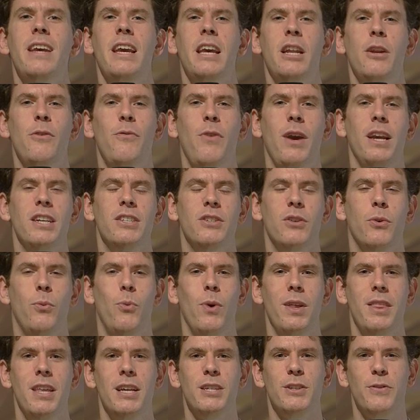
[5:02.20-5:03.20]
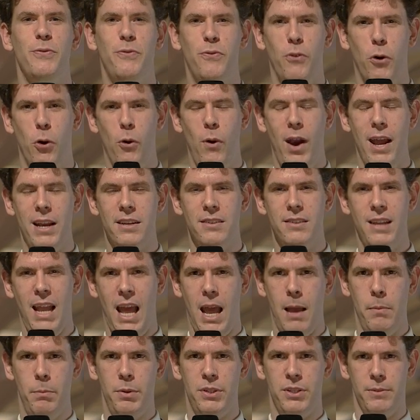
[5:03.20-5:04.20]
to innovate with its Forex
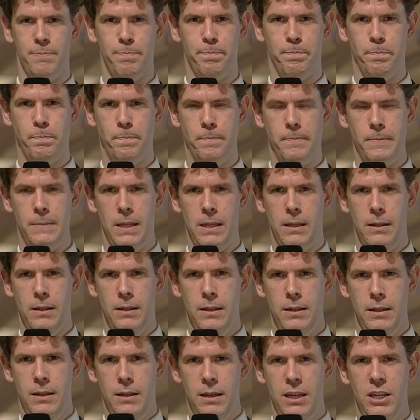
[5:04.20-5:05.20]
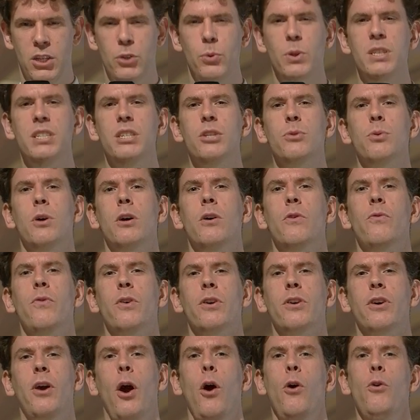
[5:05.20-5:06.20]
labs. In
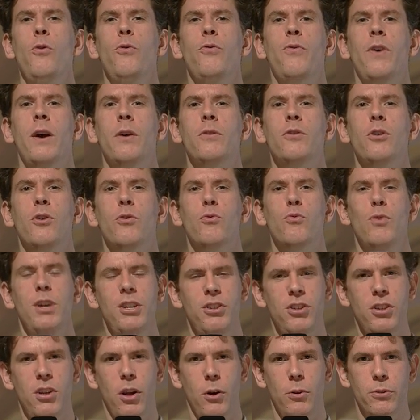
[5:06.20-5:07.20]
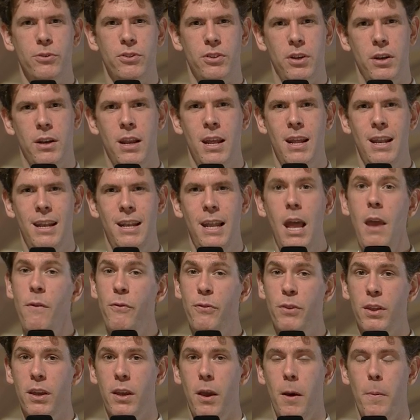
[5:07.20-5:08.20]
2012, co-founder Richard Olsen
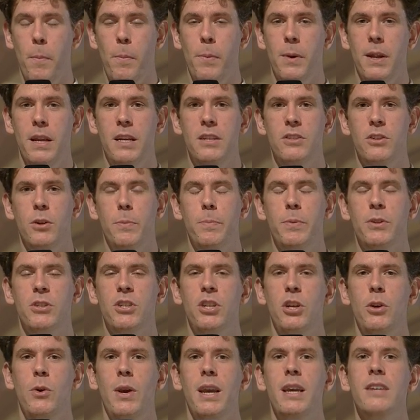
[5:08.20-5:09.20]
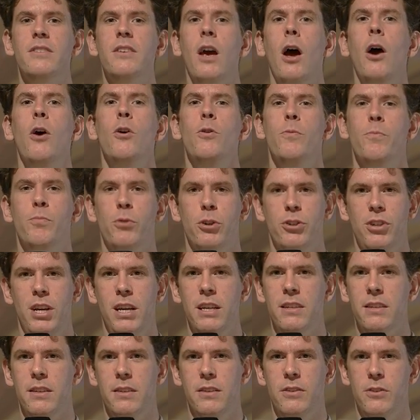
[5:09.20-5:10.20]
left the company to pursue his own
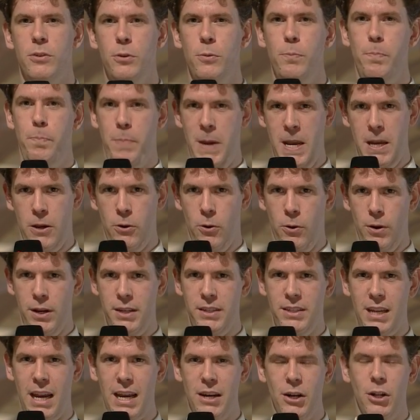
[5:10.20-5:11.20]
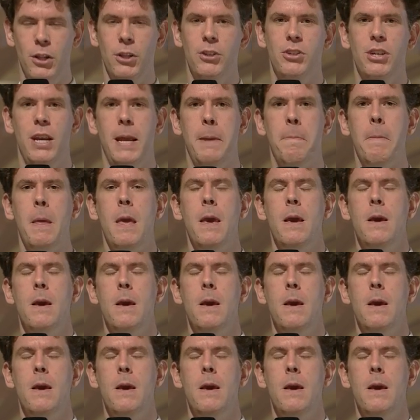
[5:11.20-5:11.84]
projects into Bitcoin technology.